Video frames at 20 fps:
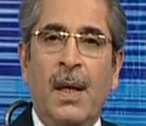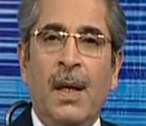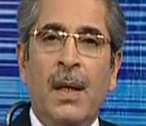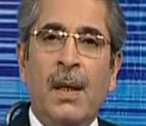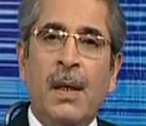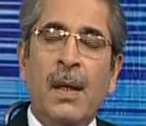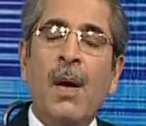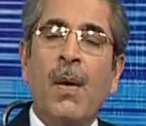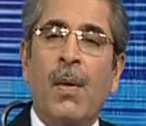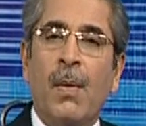
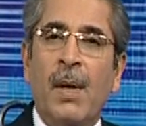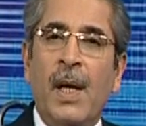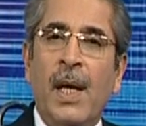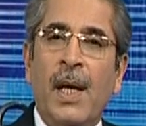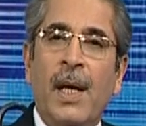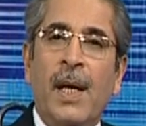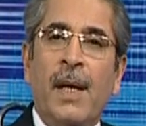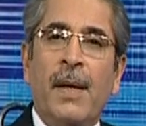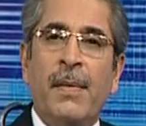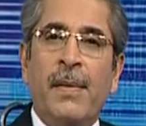No,
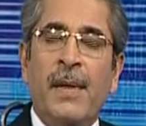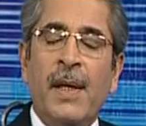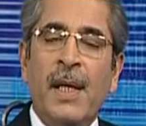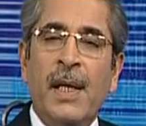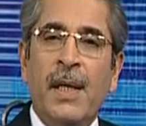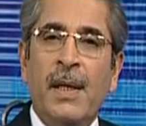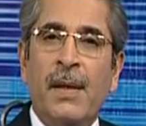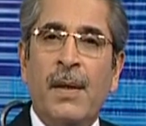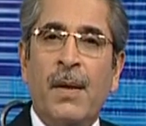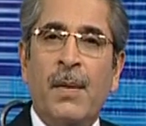
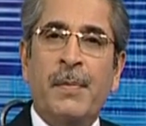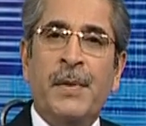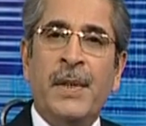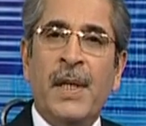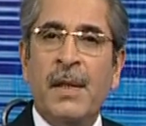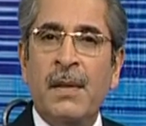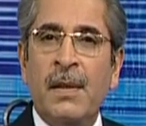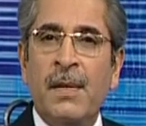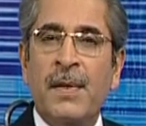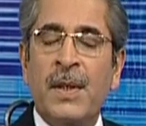the
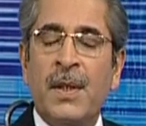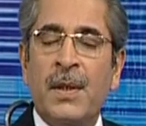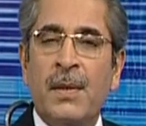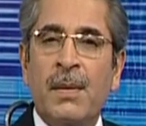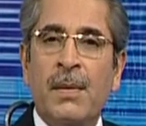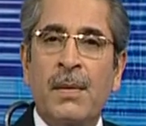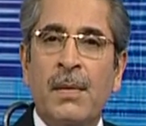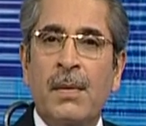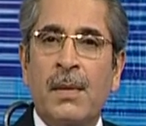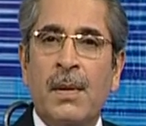objective is
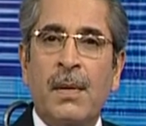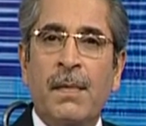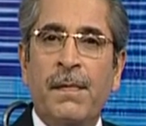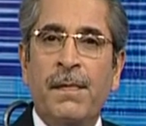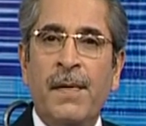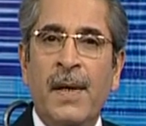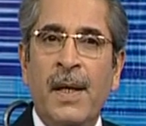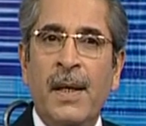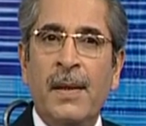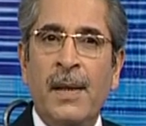to
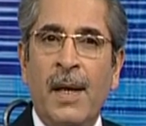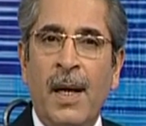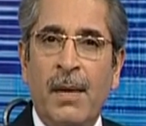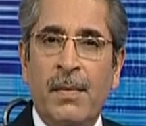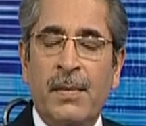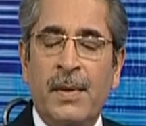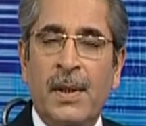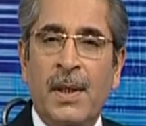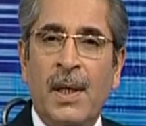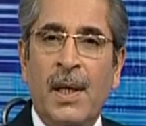find
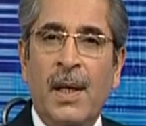out